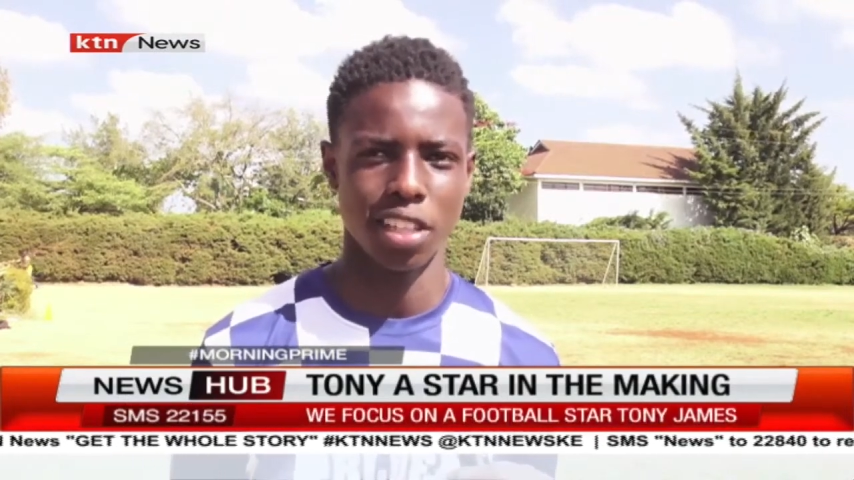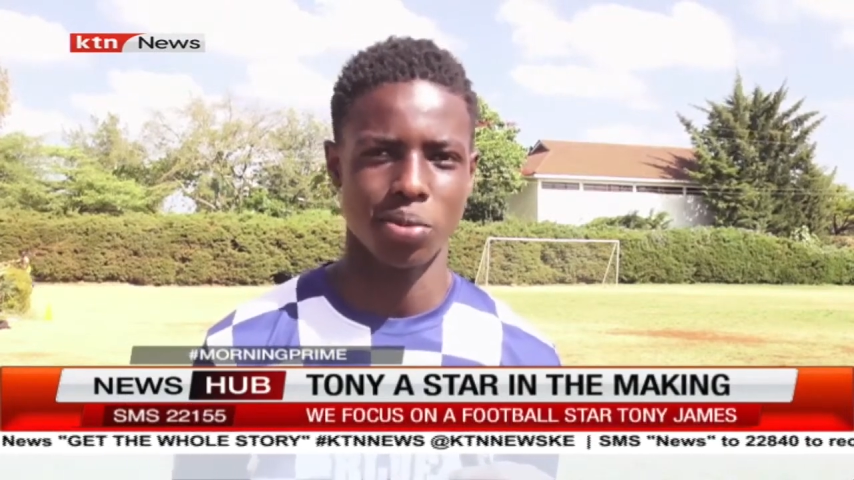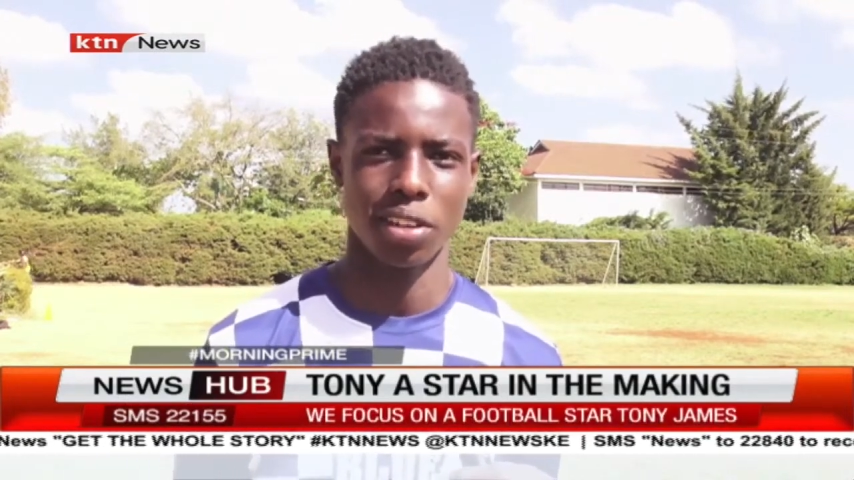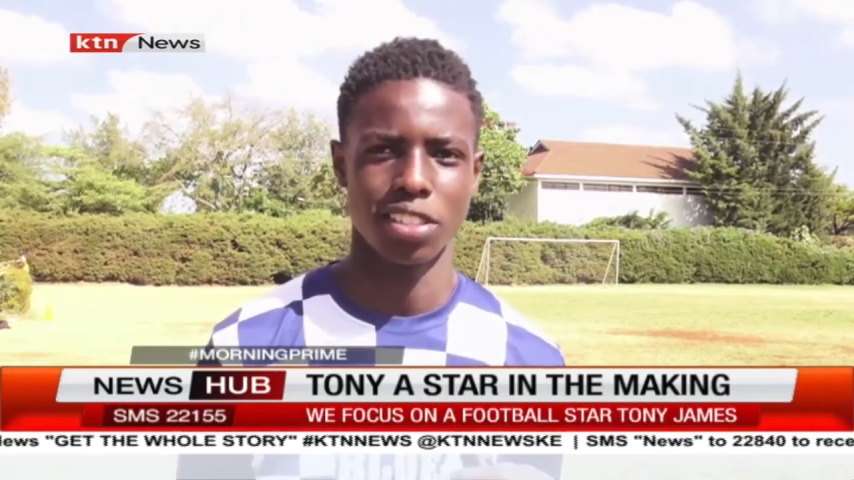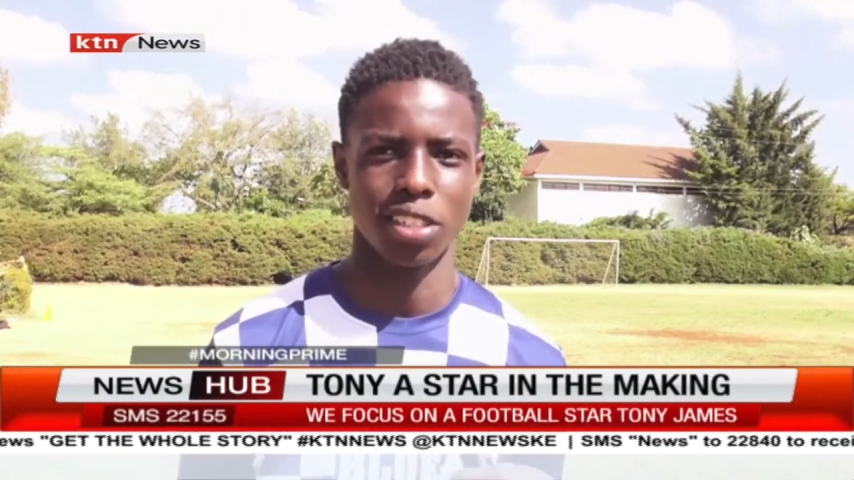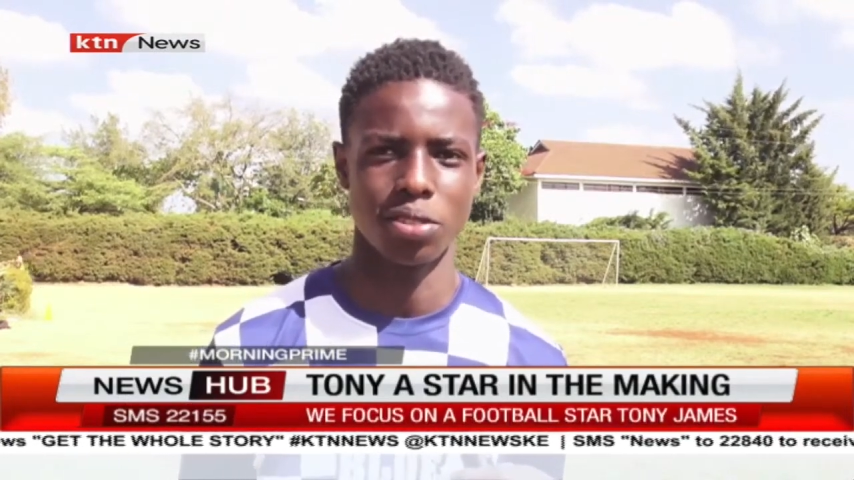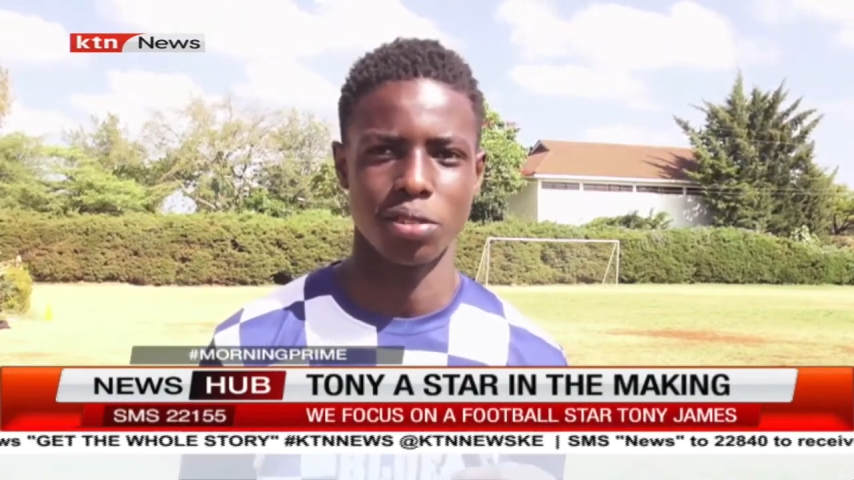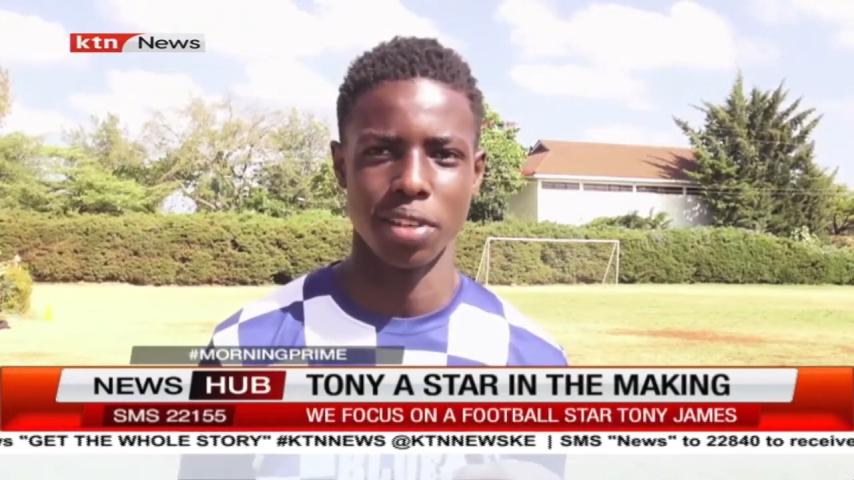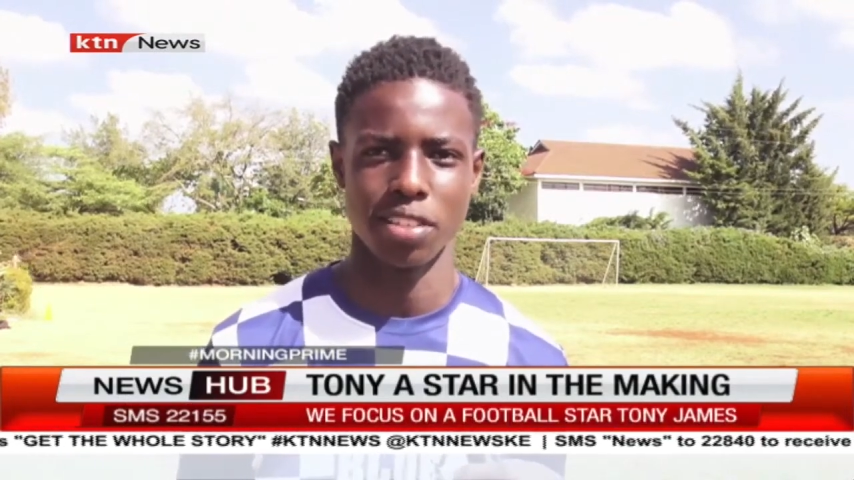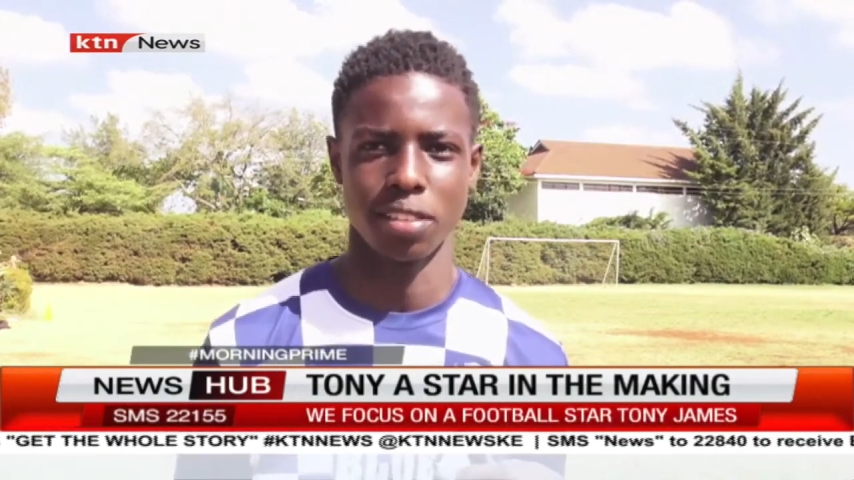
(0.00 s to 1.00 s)
and that's what I try to
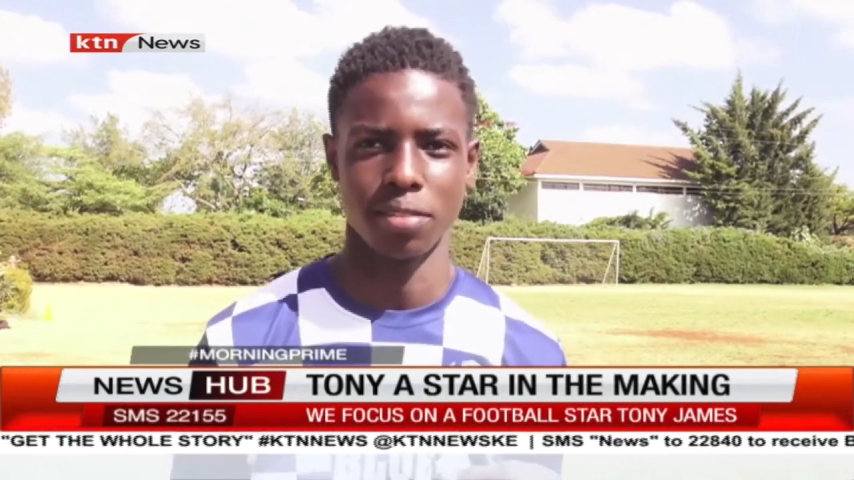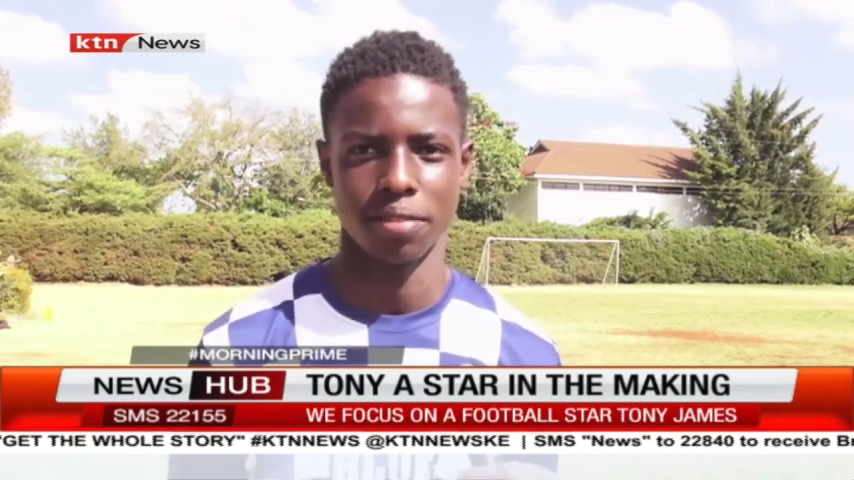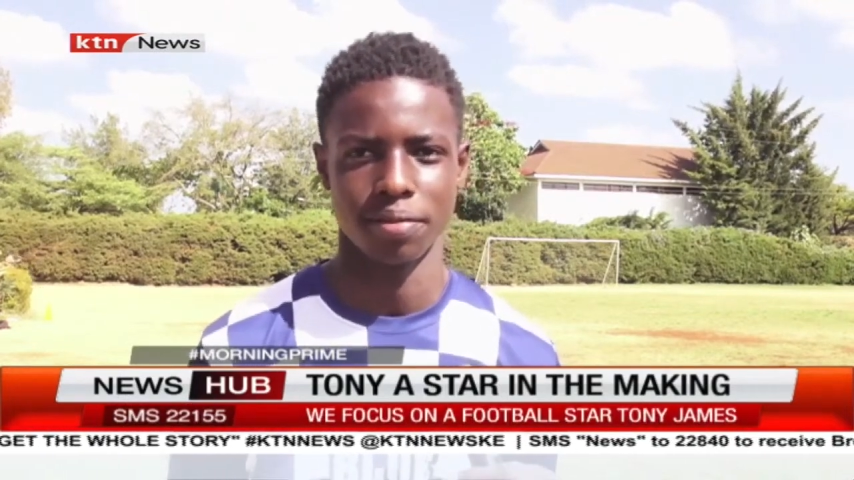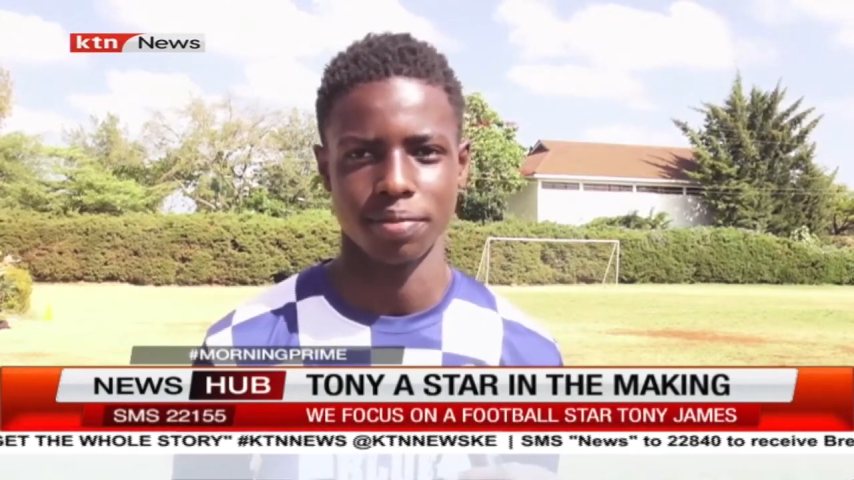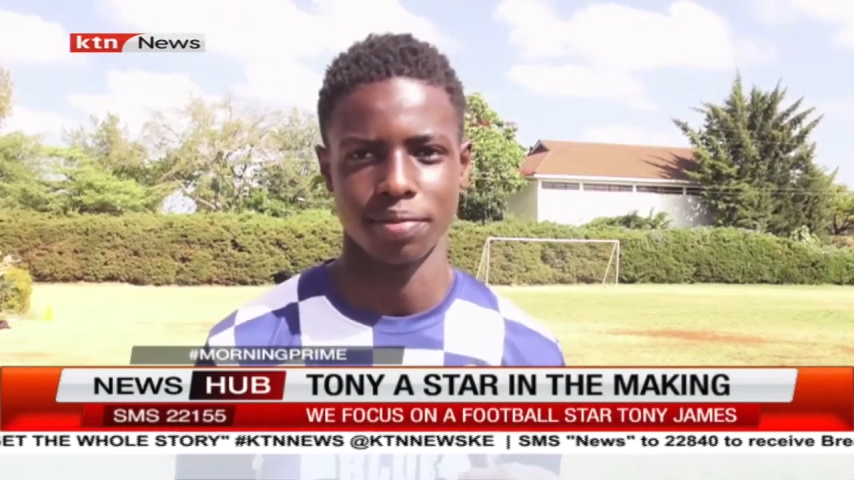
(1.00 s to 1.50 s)
do myself.